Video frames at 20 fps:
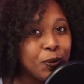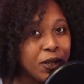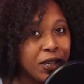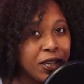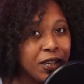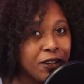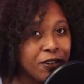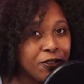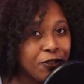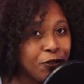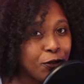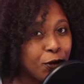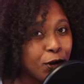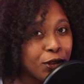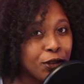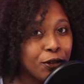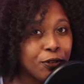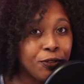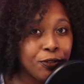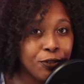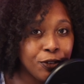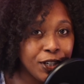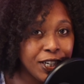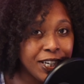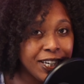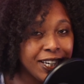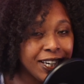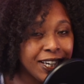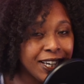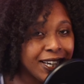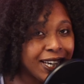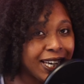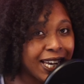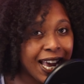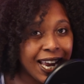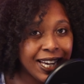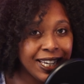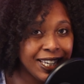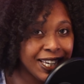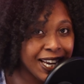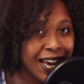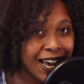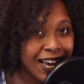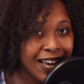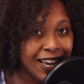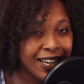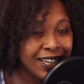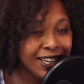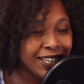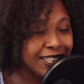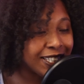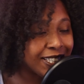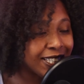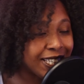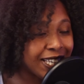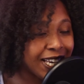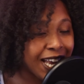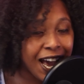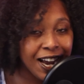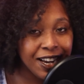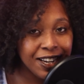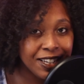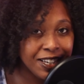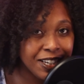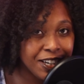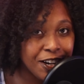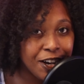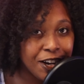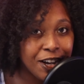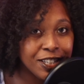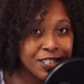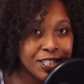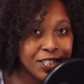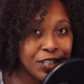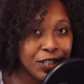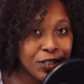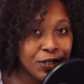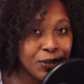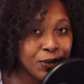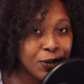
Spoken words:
do it for the free $99. It's not going to cost